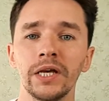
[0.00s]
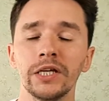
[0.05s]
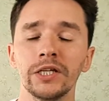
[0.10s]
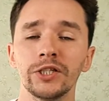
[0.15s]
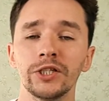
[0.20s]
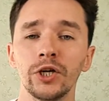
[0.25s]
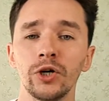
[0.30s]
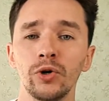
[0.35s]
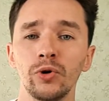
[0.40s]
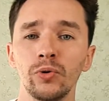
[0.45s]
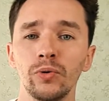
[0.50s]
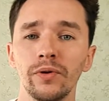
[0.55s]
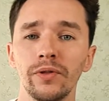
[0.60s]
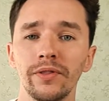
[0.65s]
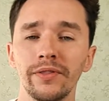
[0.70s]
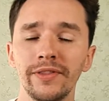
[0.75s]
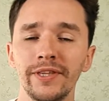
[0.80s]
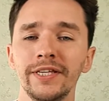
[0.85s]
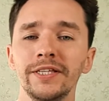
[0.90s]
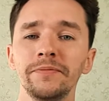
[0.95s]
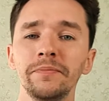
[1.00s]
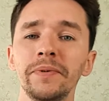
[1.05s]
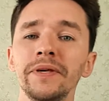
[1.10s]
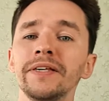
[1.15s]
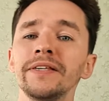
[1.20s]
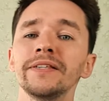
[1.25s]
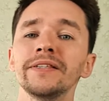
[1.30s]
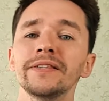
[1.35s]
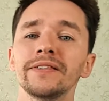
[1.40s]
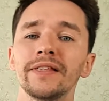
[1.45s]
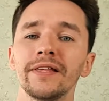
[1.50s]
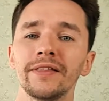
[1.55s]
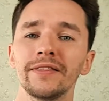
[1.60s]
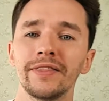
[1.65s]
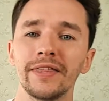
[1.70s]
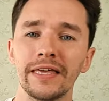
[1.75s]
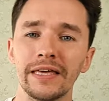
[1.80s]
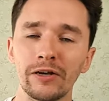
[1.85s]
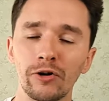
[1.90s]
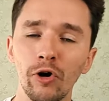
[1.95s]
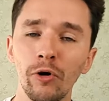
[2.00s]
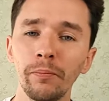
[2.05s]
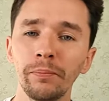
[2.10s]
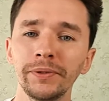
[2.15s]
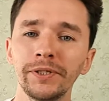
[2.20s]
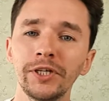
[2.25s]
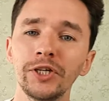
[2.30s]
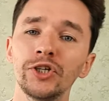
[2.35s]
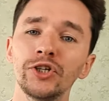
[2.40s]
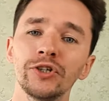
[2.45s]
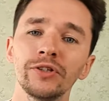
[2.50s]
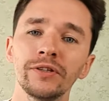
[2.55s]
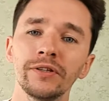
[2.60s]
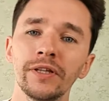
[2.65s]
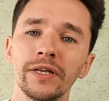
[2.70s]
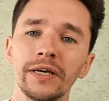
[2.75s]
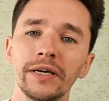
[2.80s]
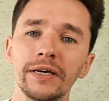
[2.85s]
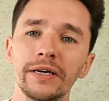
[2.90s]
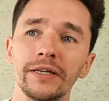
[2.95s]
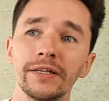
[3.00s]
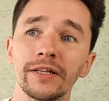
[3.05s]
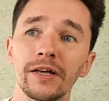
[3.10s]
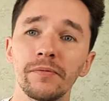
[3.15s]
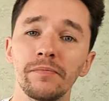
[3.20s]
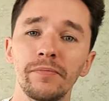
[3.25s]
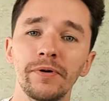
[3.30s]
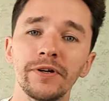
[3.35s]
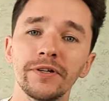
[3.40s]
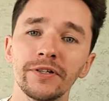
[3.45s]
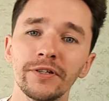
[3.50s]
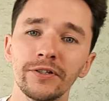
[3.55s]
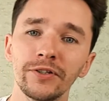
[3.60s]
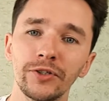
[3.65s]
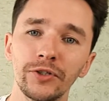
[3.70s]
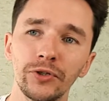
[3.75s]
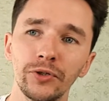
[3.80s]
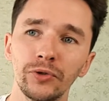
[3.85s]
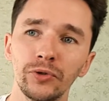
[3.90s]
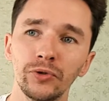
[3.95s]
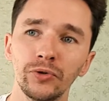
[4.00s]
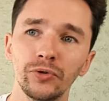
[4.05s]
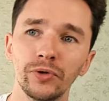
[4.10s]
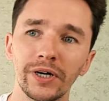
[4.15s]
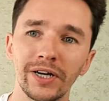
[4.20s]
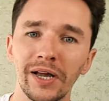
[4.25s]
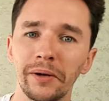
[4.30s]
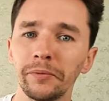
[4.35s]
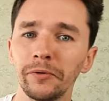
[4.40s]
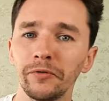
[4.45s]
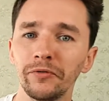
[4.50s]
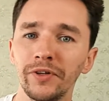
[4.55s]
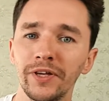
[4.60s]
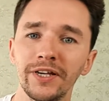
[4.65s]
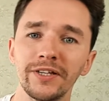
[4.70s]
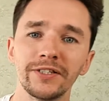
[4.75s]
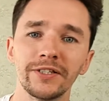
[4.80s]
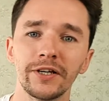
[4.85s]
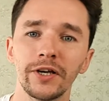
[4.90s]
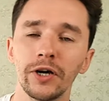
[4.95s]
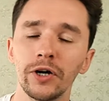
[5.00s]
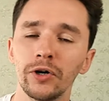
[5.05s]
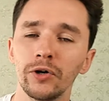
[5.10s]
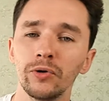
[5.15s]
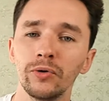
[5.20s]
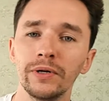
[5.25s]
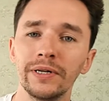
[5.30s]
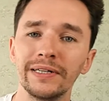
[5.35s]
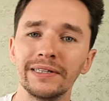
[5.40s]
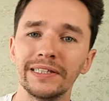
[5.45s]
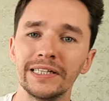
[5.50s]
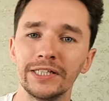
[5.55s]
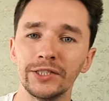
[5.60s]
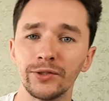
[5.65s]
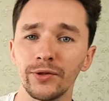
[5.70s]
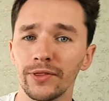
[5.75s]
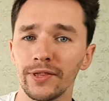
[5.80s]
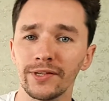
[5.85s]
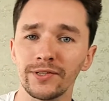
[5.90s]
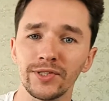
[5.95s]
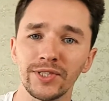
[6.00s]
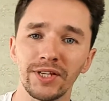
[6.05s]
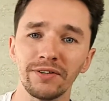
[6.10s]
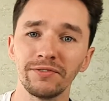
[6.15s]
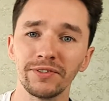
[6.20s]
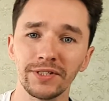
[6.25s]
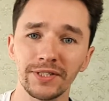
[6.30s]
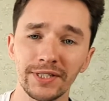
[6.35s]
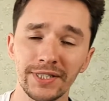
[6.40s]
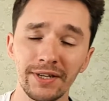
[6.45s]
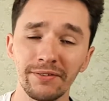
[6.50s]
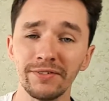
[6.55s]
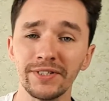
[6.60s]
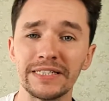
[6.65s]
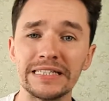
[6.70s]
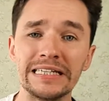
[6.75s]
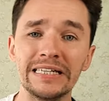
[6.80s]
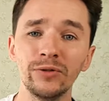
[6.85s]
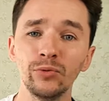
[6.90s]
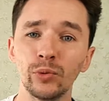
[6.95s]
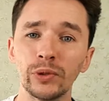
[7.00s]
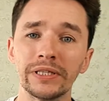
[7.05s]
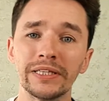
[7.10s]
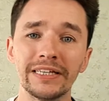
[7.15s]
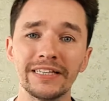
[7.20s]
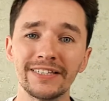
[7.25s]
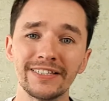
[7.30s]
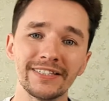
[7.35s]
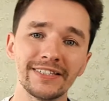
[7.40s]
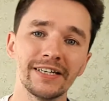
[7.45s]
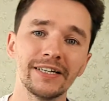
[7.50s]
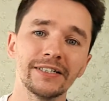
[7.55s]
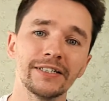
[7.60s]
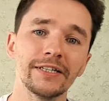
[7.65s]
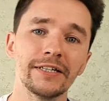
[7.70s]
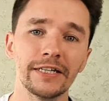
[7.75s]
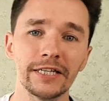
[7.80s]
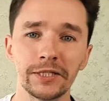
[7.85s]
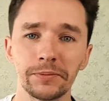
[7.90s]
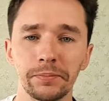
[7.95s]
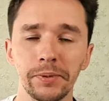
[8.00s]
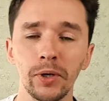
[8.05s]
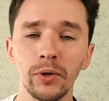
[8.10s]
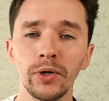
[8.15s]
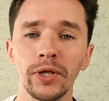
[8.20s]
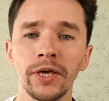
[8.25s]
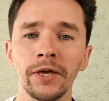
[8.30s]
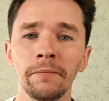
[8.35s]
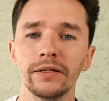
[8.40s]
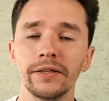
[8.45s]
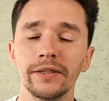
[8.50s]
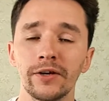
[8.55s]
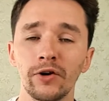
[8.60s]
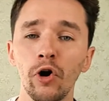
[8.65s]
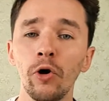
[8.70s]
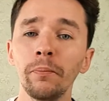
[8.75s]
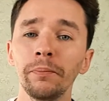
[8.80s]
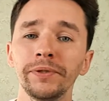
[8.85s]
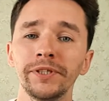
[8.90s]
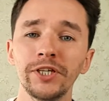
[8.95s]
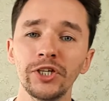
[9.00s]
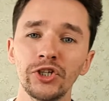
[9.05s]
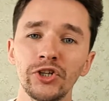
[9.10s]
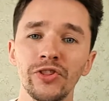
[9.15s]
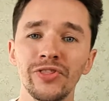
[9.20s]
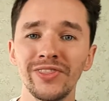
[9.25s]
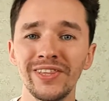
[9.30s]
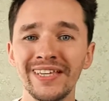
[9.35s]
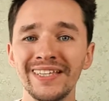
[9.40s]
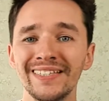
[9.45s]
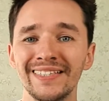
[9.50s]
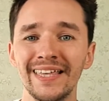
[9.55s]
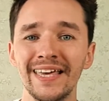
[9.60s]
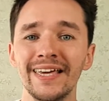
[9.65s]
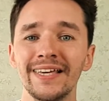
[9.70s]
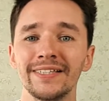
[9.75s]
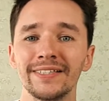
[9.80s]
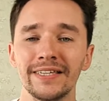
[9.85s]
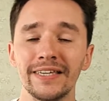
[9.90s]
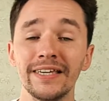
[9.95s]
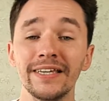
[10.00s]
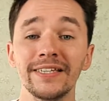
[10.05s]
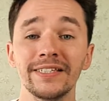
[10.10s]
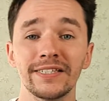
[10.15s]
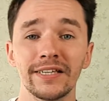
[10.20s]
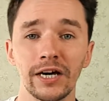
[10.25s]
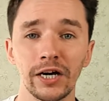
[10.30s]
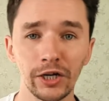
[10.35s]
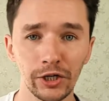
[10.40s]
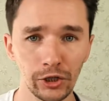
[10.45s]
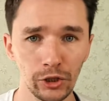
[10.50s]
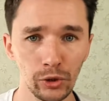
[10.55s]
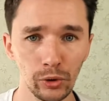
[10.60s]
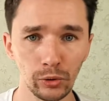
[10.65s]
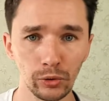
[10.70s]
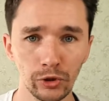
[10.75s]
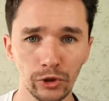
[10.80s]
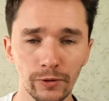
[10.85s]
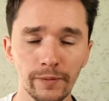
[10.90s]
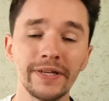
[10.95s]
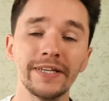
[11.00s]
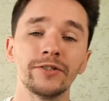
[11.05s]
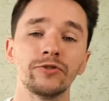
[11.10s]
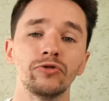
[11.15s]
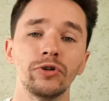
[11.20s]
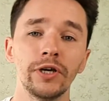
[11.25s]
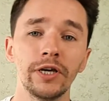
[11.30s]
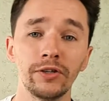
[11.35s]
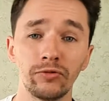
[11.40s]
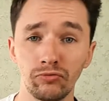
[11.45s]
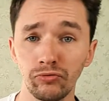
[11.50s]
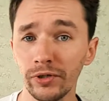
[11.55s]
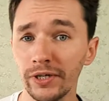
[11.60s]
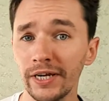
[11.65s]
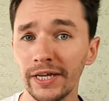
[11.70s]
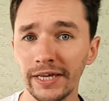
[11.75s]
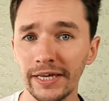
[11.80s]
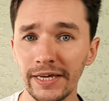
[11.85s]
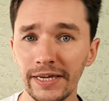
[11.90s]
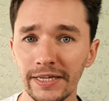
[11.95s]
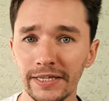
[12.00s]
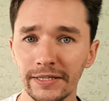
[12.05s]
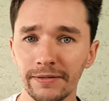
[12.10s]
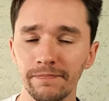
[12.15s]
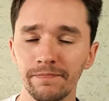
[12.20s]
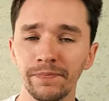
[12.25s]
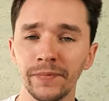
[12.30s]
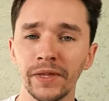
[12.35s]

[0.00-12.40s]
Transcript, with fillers: so this means that the competition in comparison to a couple of years ago in 2017 when it started exploding, the competition these days is huge. It's, it really is.